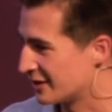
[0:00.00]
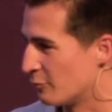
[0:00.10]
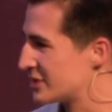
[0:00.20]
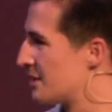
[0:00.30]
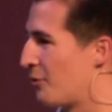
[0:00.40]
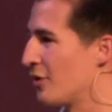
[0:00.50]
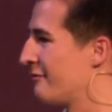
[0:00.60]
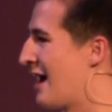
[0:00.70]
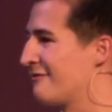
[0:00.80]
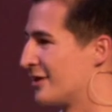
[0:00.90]
then what's the point
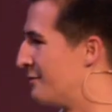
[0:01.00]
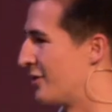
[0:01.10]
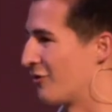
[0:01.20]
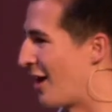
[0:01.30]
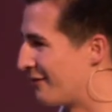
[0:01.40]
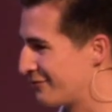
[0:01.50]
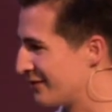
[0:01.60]
of having him in our life?